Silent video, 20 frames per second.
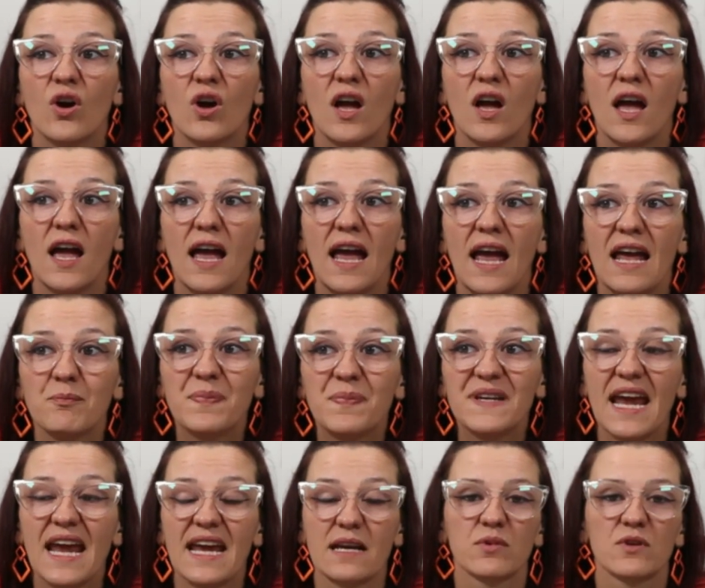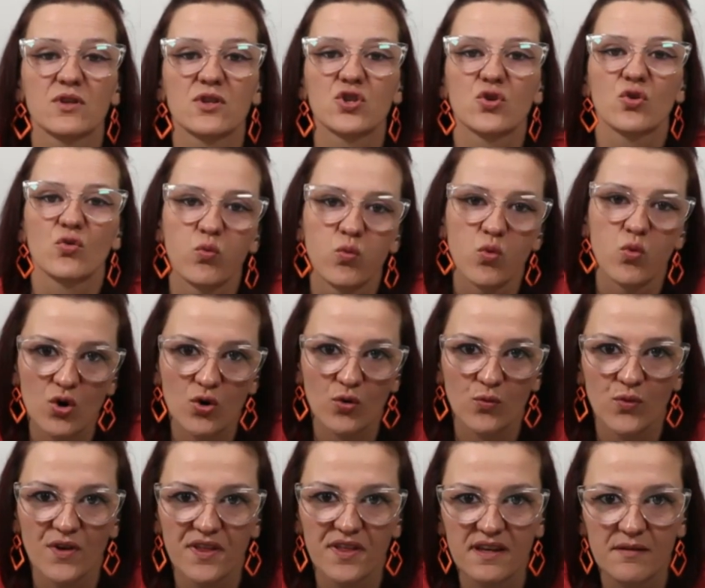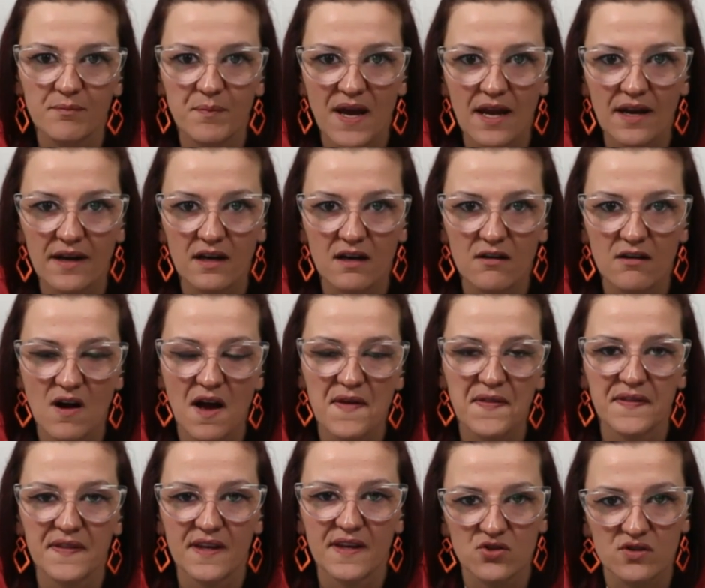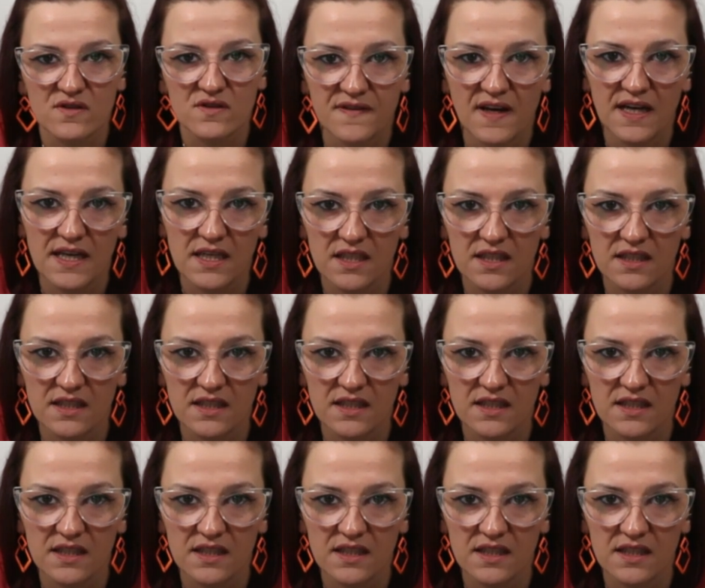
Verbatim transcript: and be able to work with it better rather than just fight it